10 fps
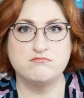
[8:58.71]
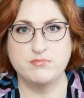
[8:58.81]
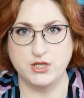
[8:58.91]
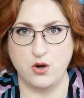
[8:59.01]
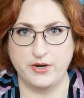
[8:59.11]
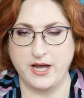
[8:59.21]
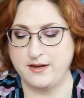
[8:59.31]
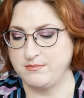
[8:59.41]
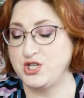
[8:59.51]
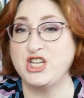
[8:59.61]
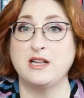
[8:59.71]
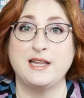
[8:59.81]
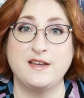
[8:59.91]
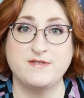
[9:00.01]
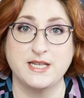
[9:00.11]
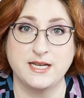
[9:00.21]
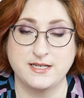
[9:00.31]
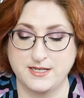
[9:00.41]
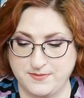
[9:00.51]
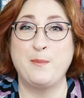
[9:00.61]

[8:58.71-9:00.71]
Sonya. She leaves it.